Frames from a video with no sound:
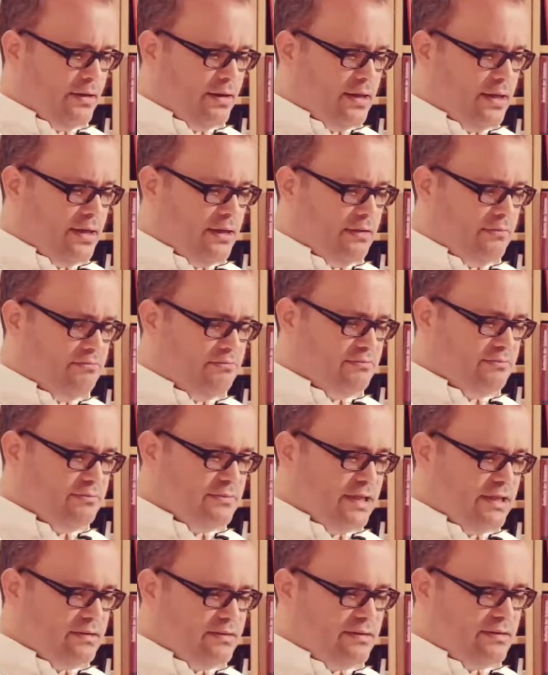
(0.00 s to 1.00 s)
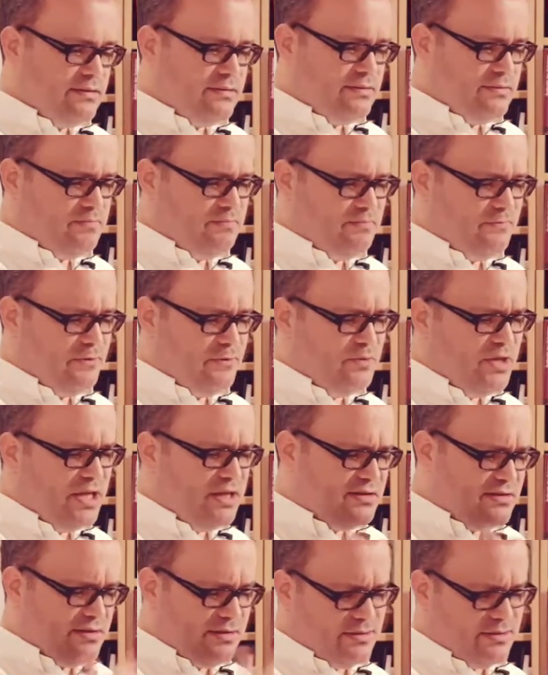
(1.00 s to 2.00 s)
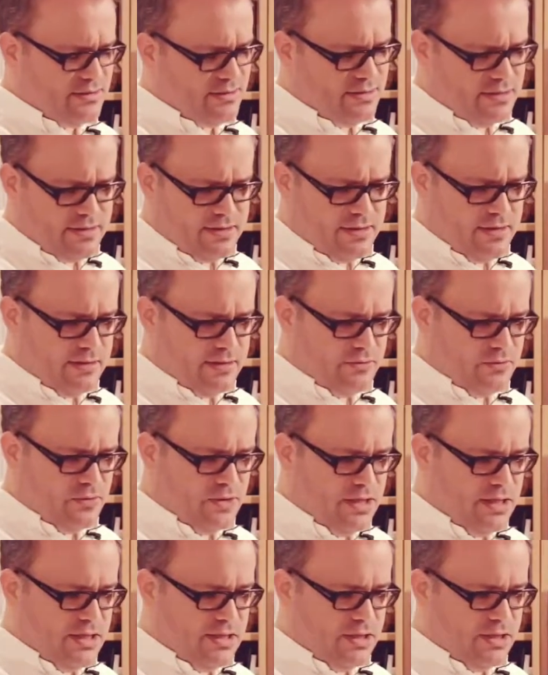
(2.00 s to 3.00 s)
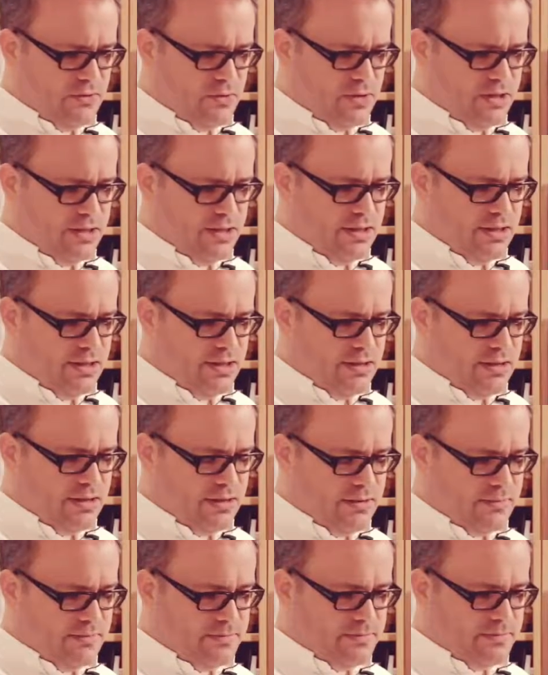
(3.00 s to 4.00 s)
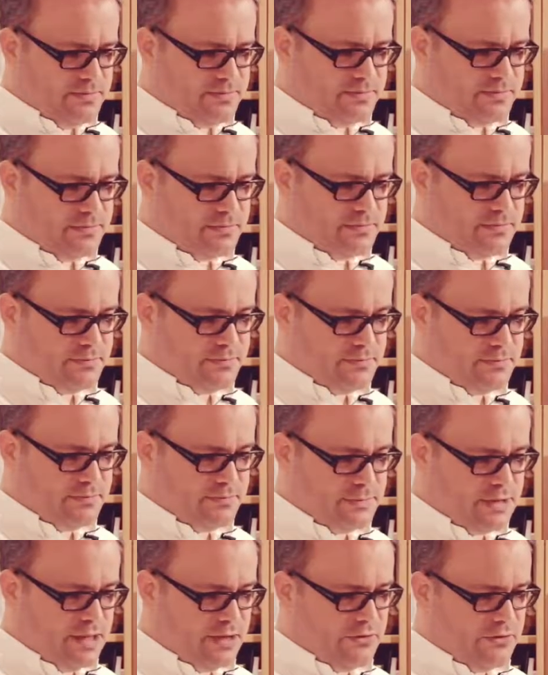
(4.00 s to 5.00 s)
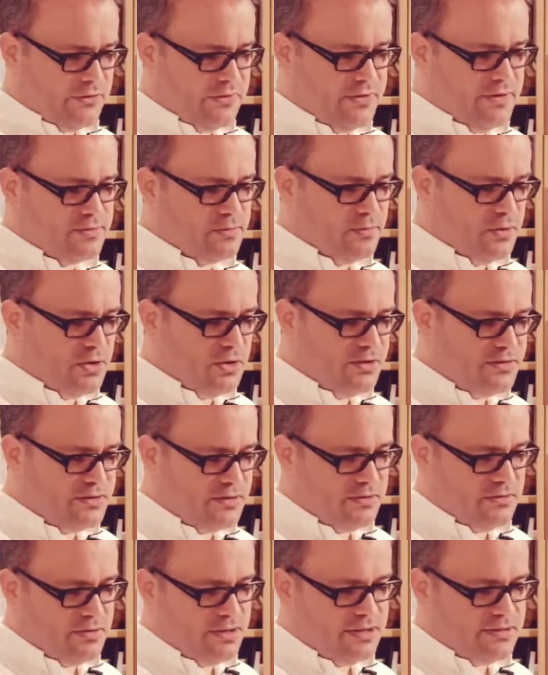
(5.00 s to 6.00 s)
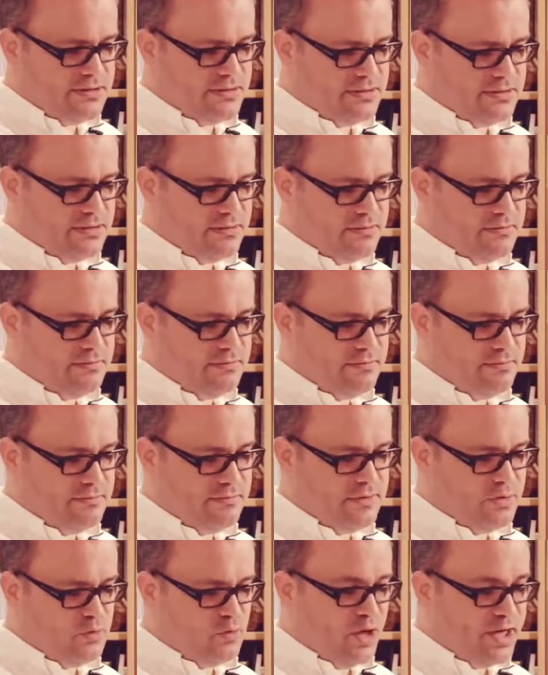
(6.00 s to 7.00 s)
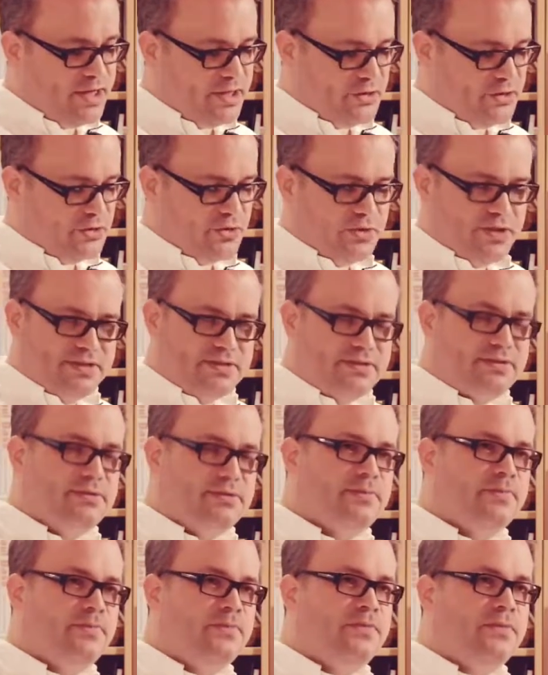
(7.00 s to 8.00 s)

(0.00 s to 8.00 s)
And it's, for me, it's nothing really out of this world. So it's spreading your risk.